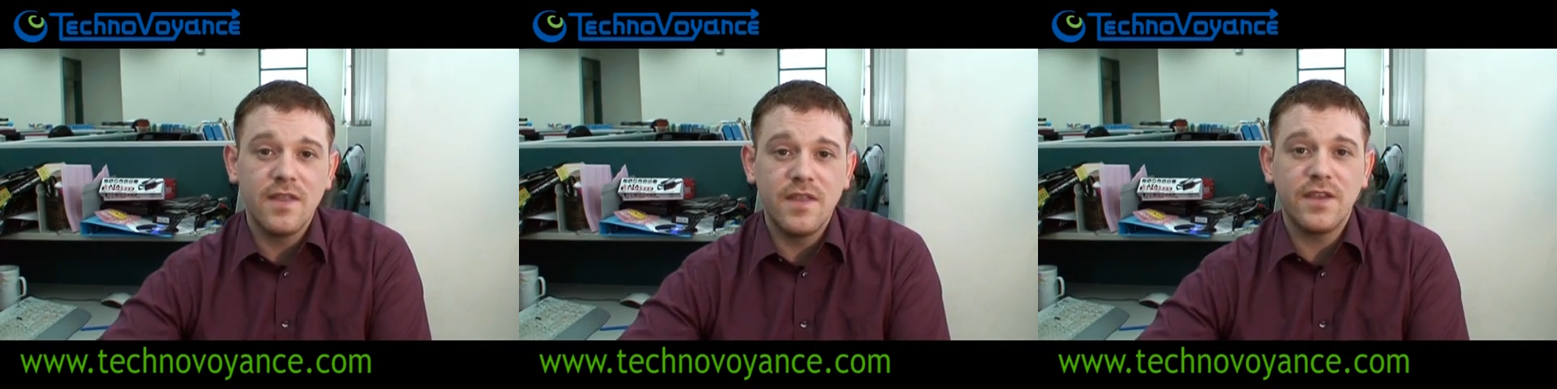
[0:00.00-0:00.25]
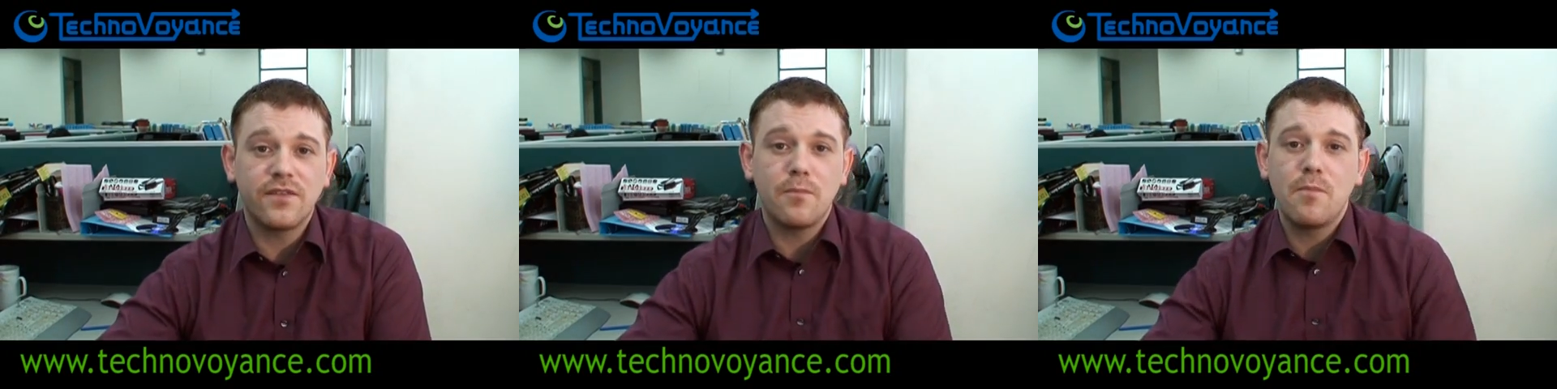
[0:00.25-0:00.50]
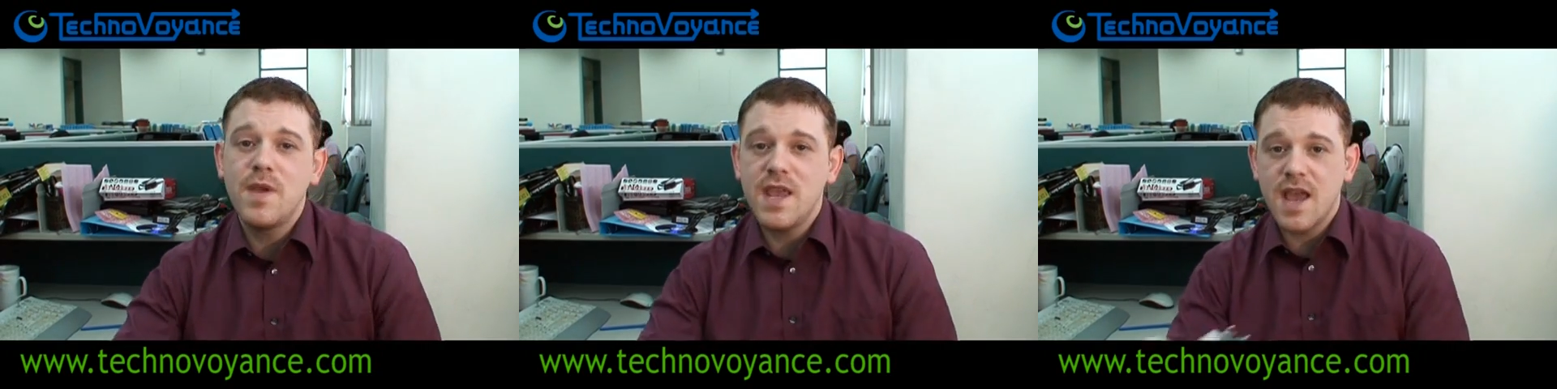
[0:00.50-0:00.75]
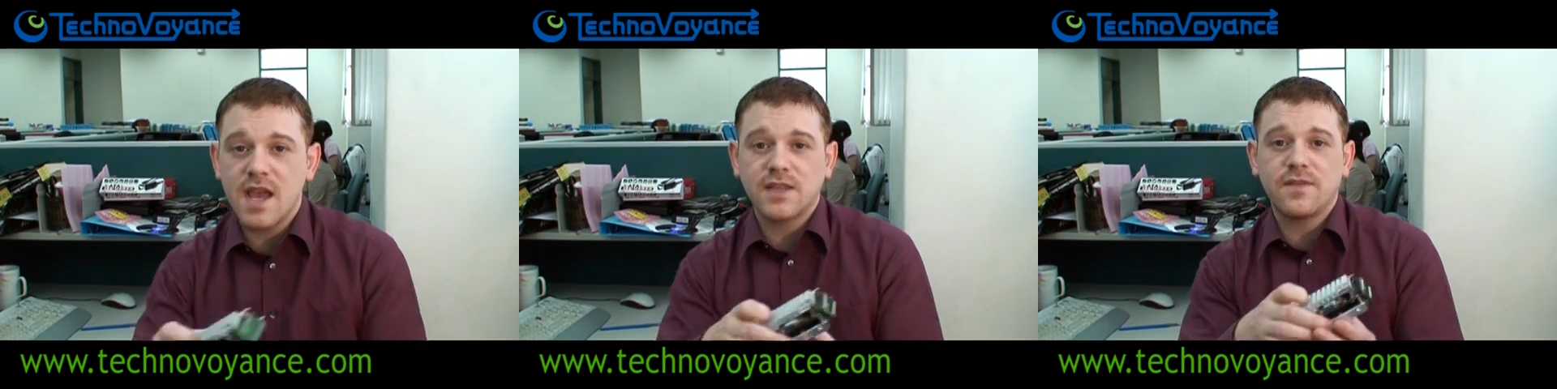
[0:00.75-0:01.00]
this
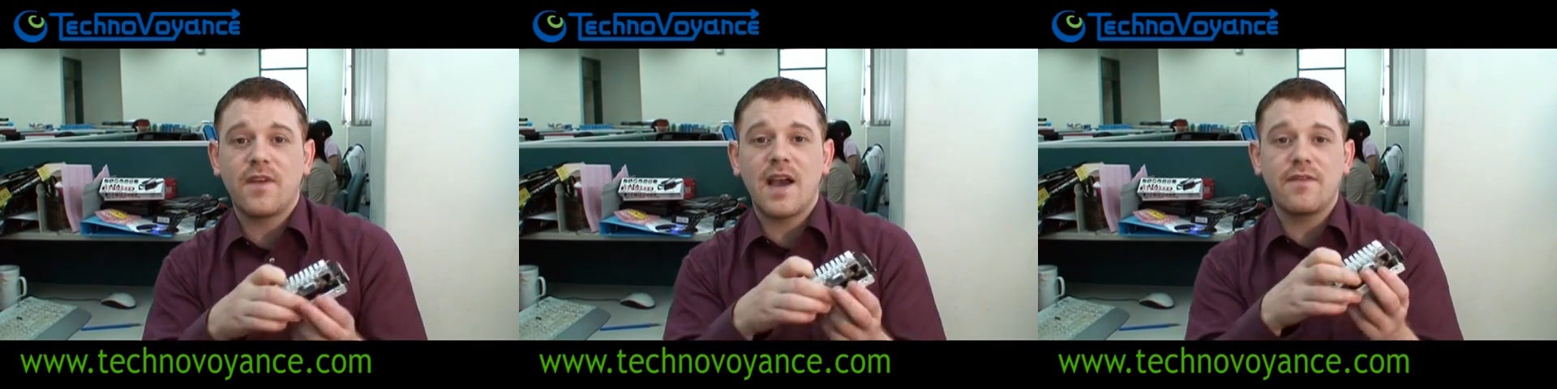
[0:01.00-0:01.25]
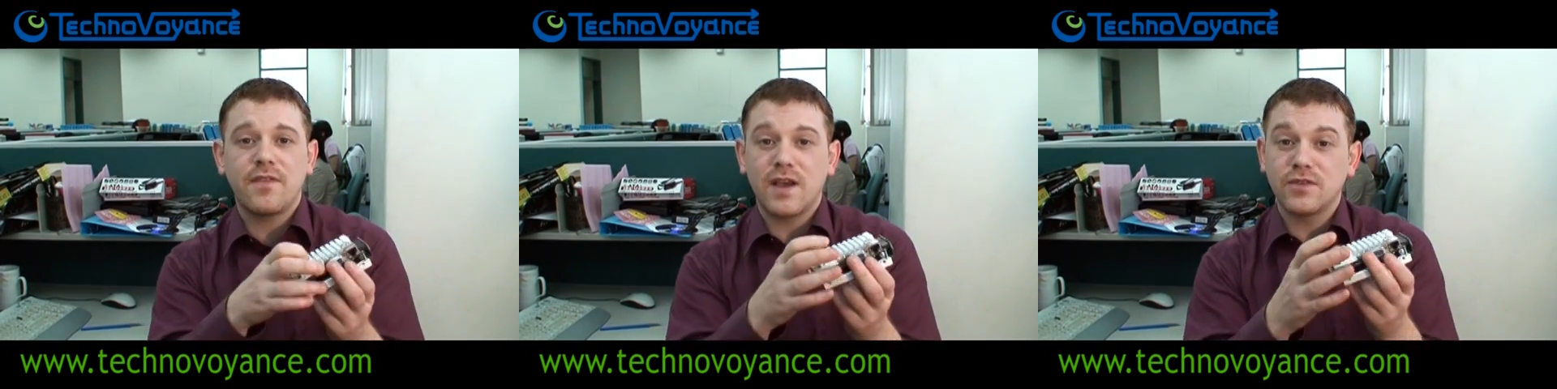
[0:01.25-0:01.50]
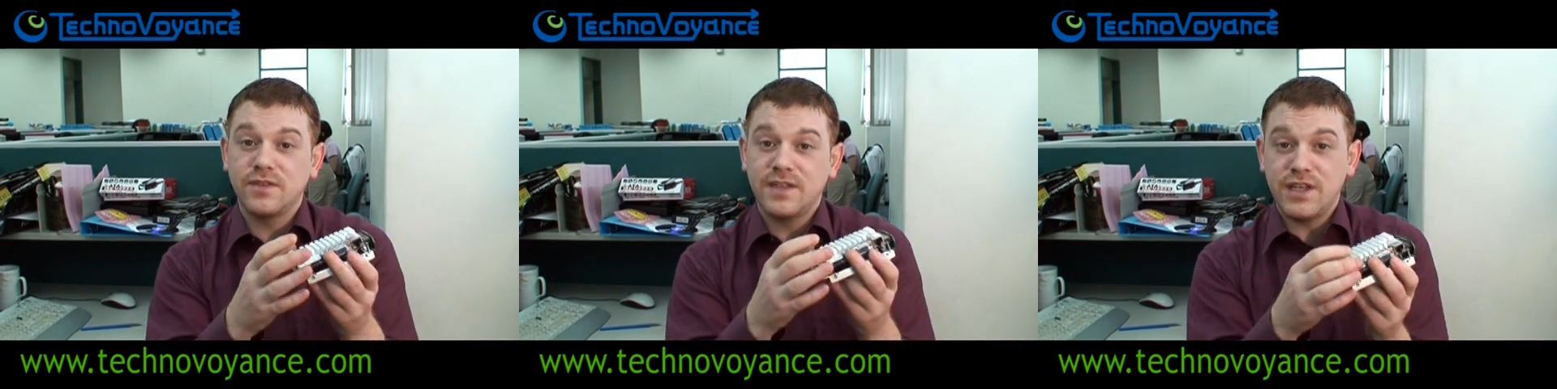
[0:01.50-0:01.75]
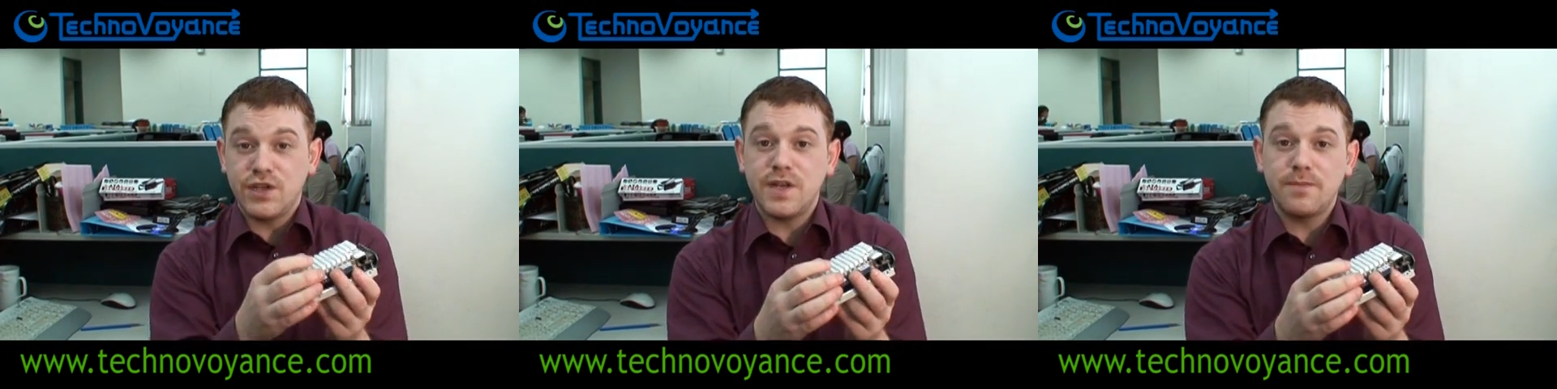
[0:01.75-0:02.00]

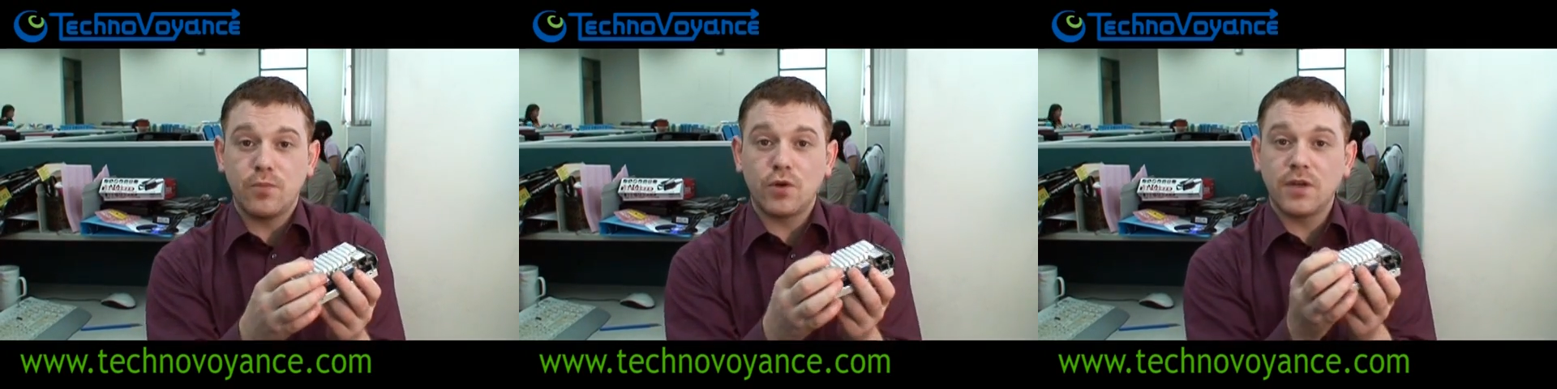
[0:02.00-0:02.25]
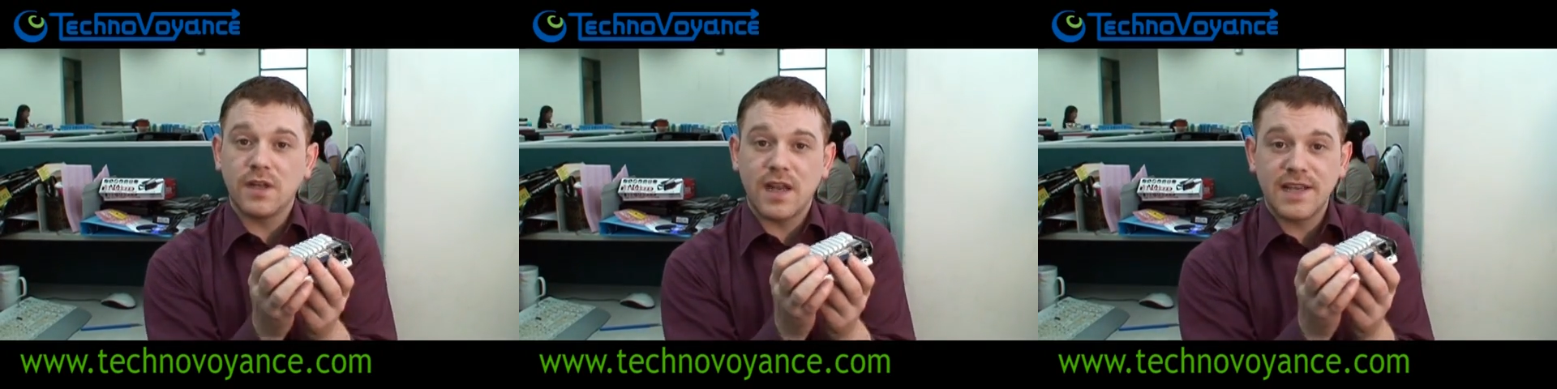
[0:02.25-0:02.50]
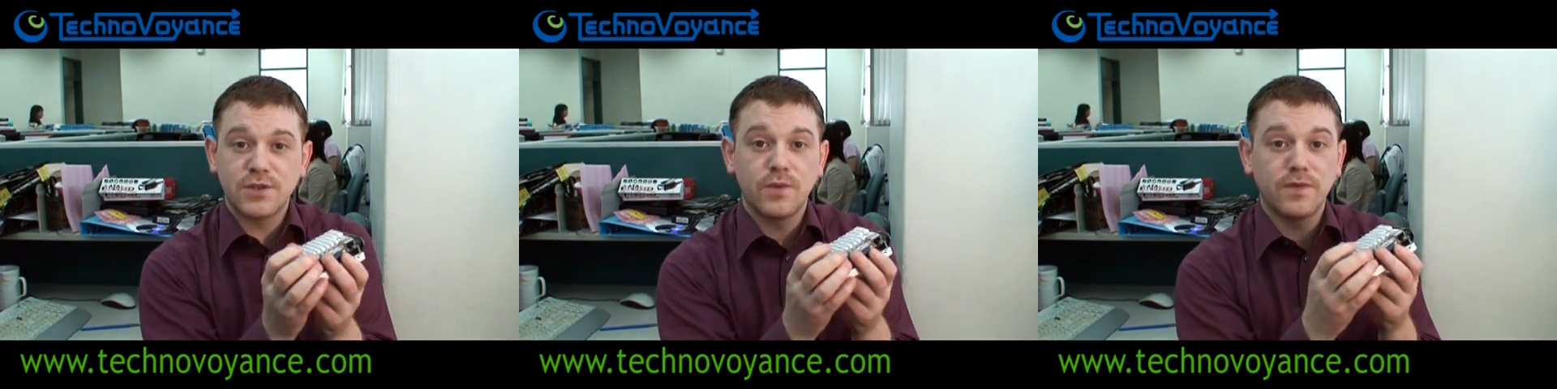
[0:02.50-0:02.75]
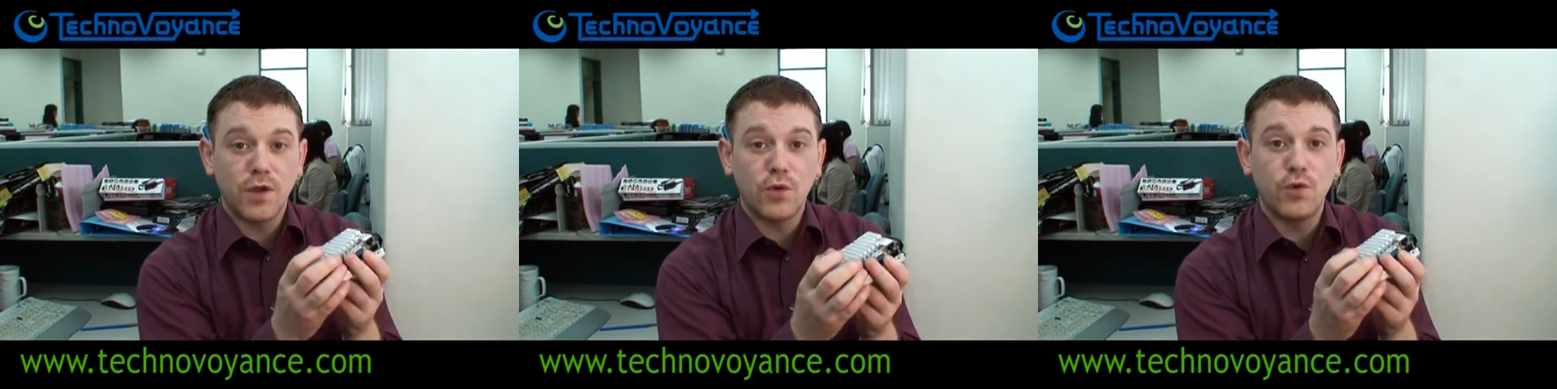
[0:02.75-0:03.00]
PX5000EG board can last
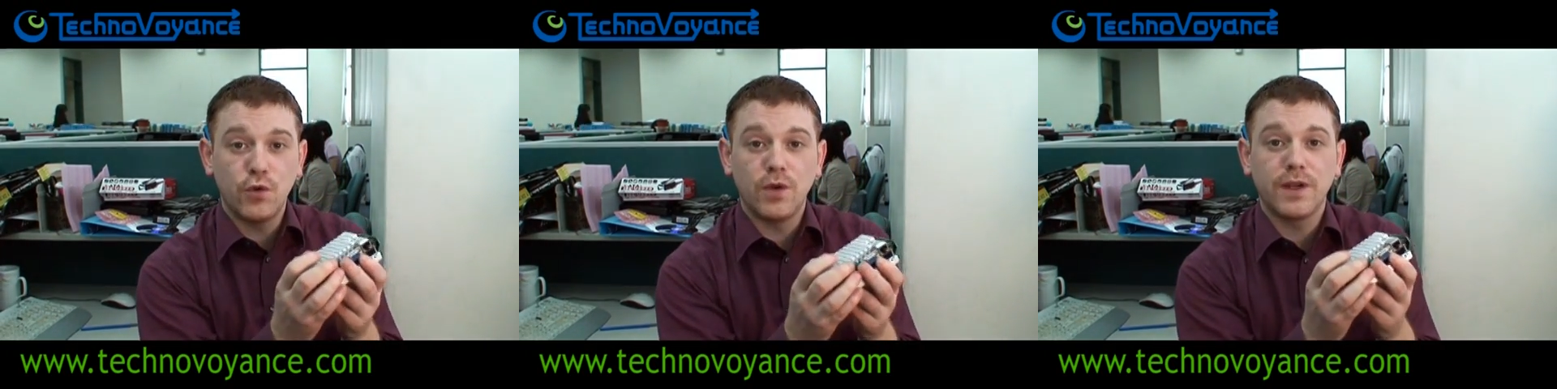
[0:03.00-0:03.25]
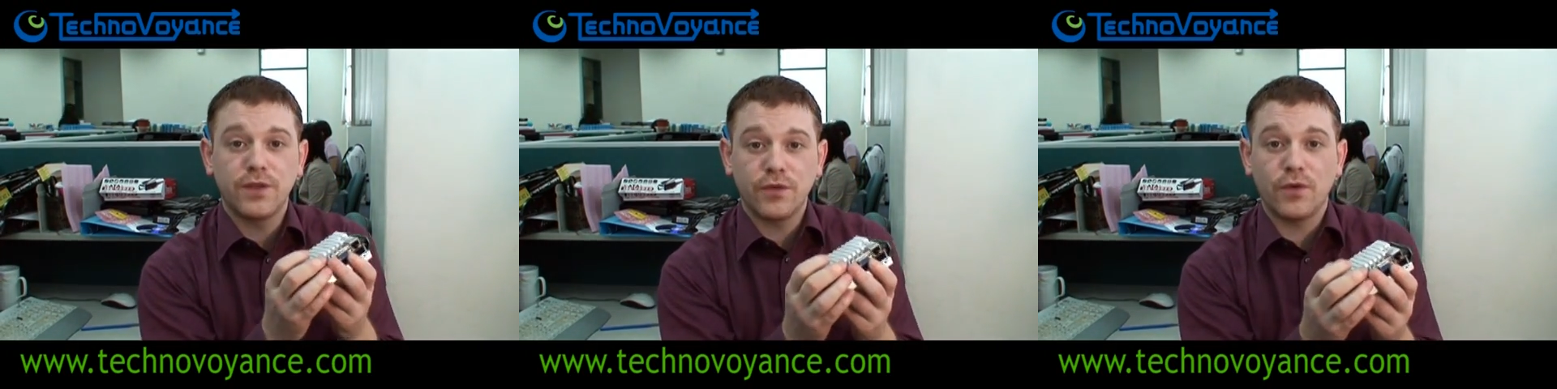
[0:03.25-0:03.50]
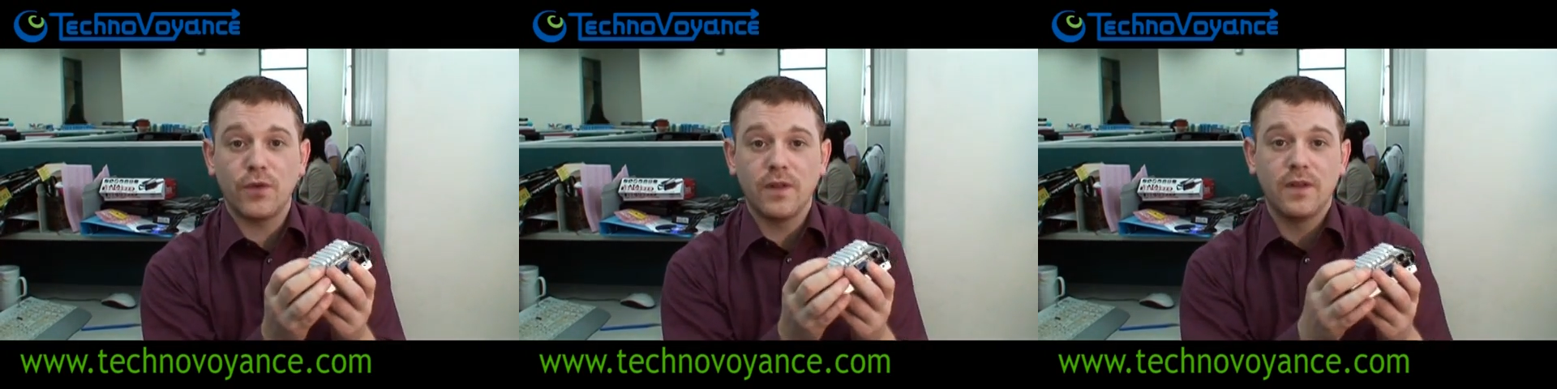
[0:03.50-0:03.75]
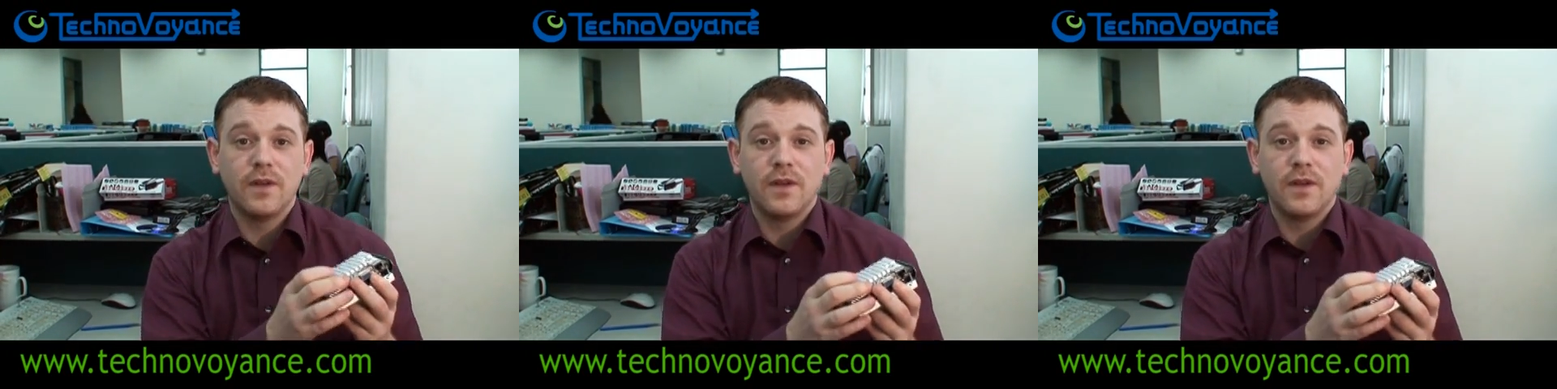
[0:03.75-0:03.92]
with no cooling at all.